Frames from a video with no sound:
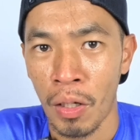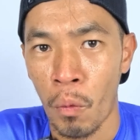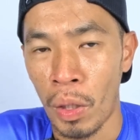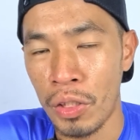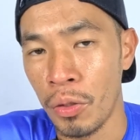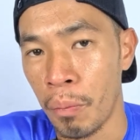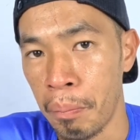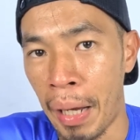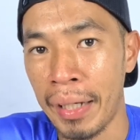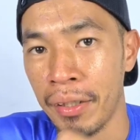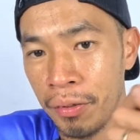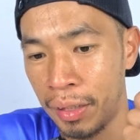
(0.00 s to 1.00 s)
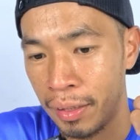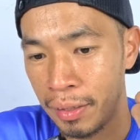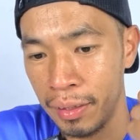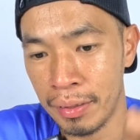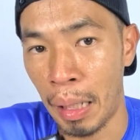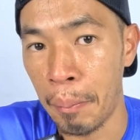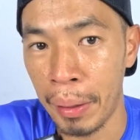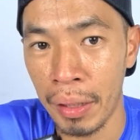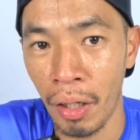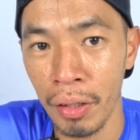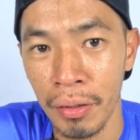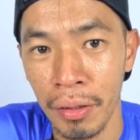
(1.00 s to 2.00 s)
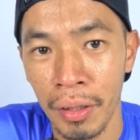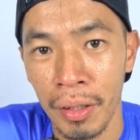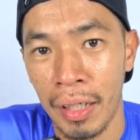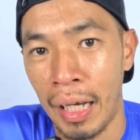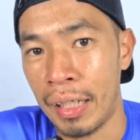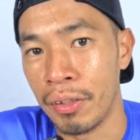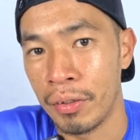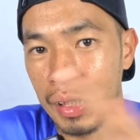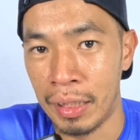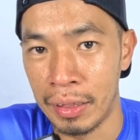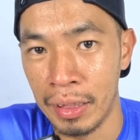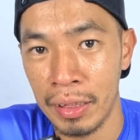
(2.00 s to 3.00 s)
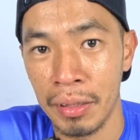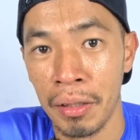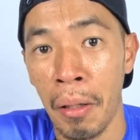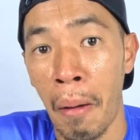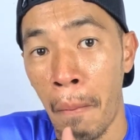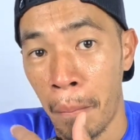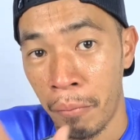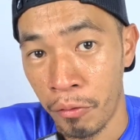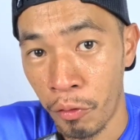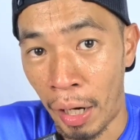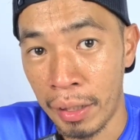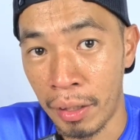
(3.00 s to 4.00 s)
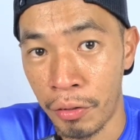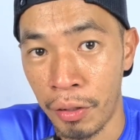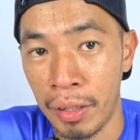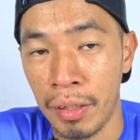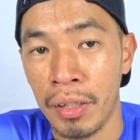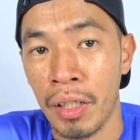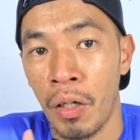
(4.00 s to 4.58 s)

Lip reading: Once you're back, you can just tap it on and you can just ride the train.